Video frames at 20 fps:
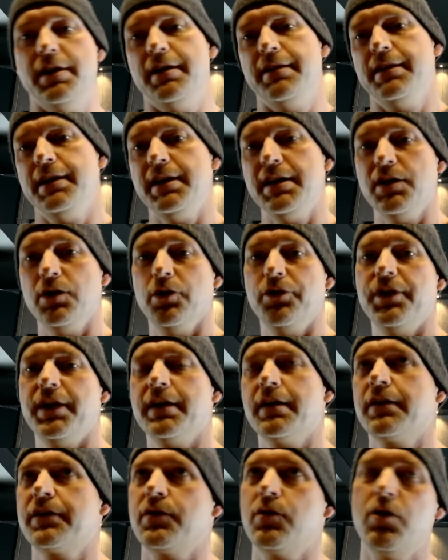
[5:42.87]
that any old
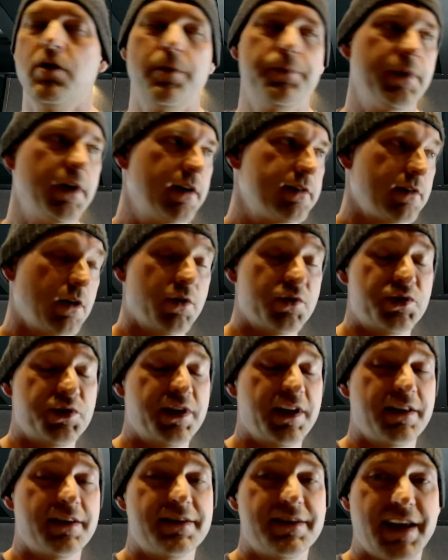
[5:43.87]
thing you throw up there, as long as you
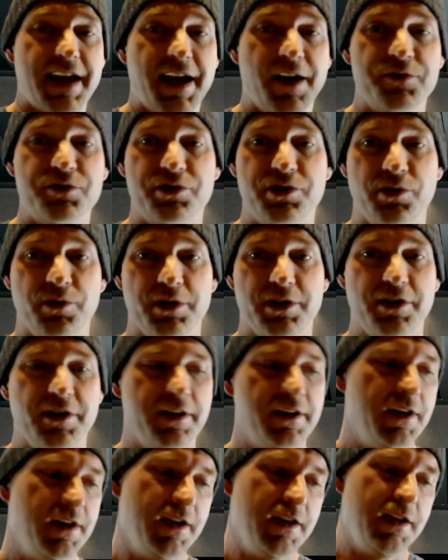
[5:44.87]
get sound, you're doing
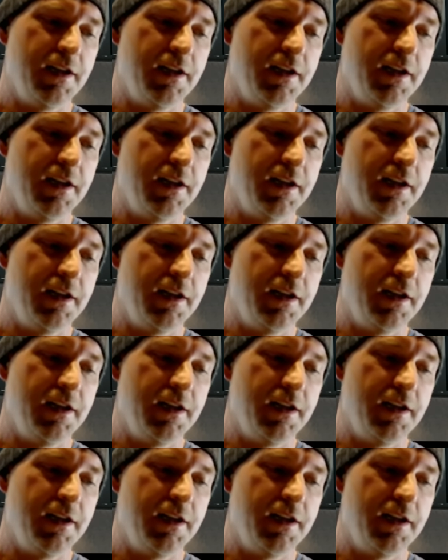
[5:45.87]
good.